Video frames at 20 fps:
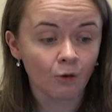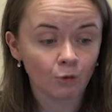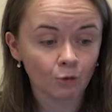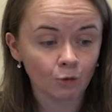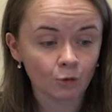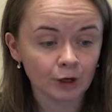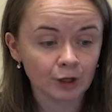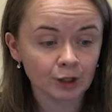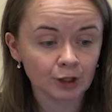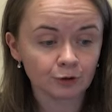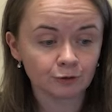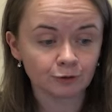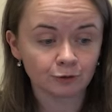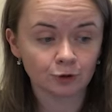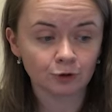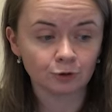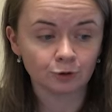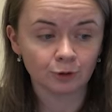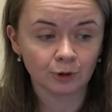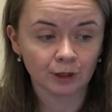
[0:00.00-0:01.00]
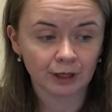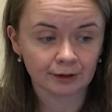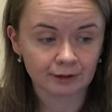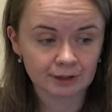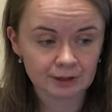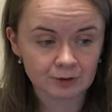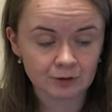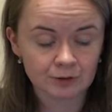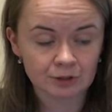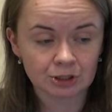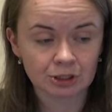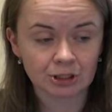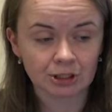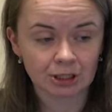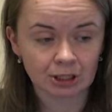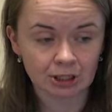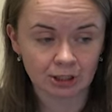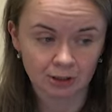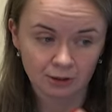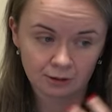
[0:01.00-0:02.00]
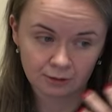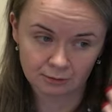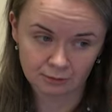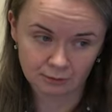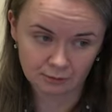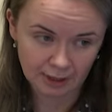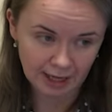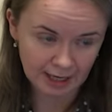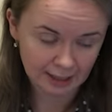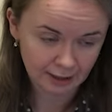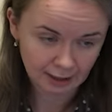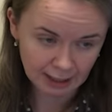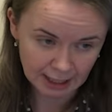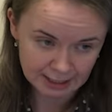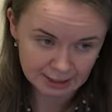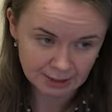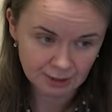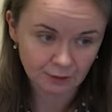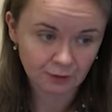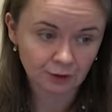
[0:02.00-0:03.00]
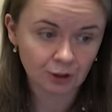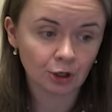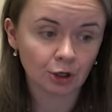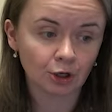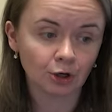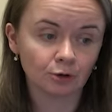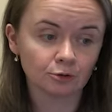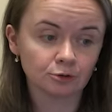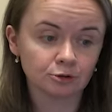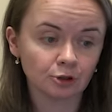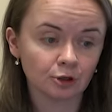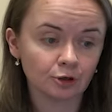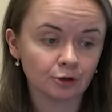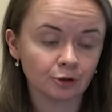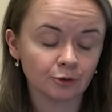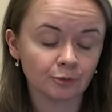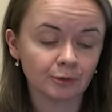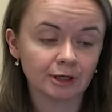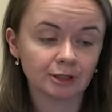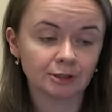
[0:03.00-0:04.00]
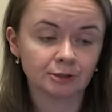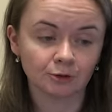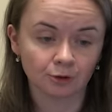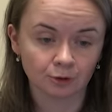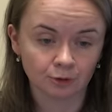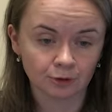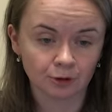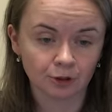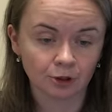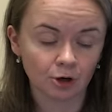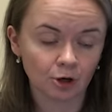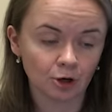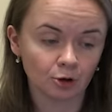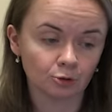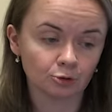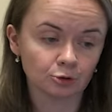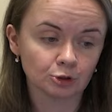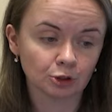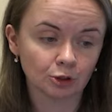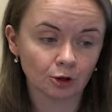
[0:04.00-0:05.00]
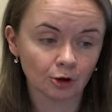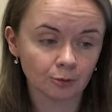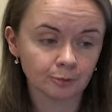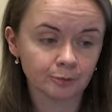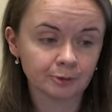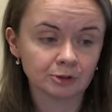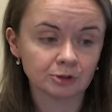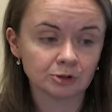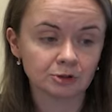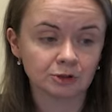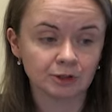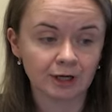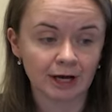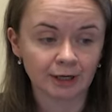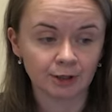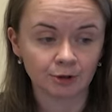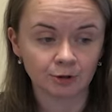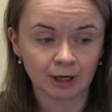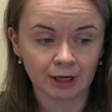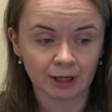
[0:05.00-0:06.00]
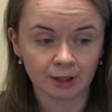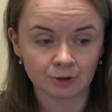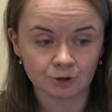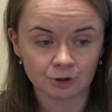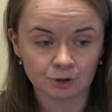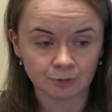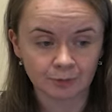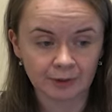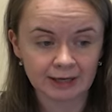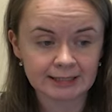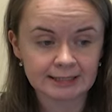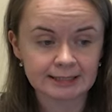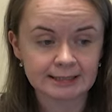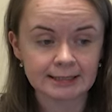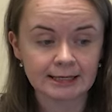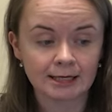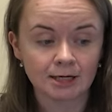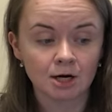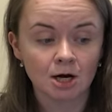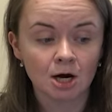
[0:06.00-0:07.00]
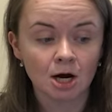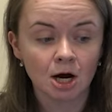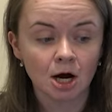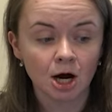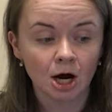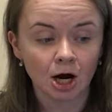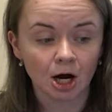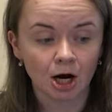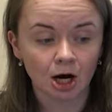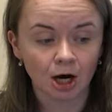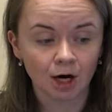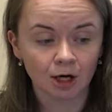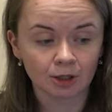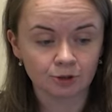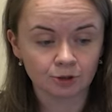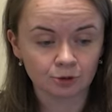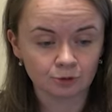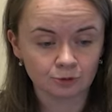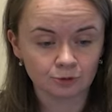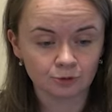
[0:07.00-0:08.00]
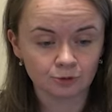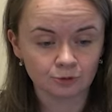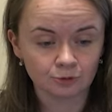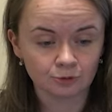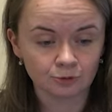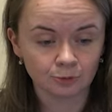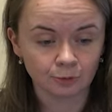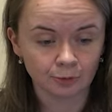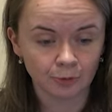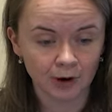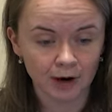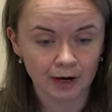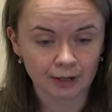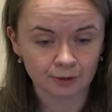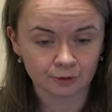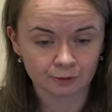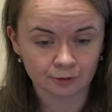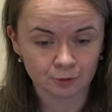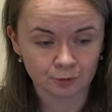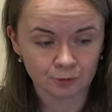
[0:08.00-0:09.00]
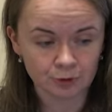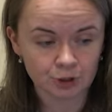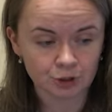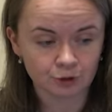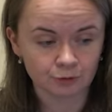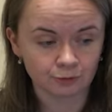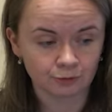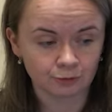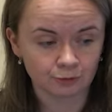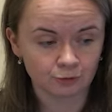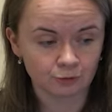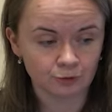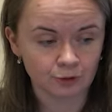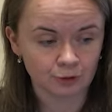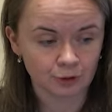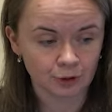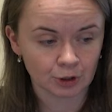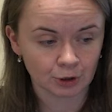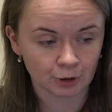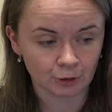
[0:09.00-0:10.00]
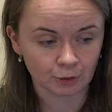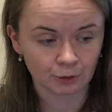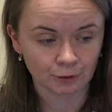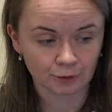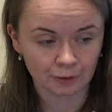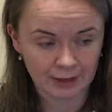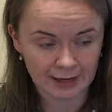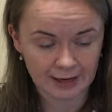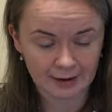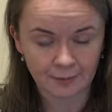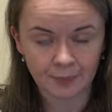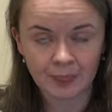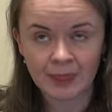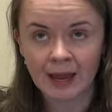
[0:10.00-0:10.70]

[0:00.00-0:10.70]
Or if you are interested in analyzing the whole document or the whole corpus, then you can use Spacy to do part of speech for the whole thing.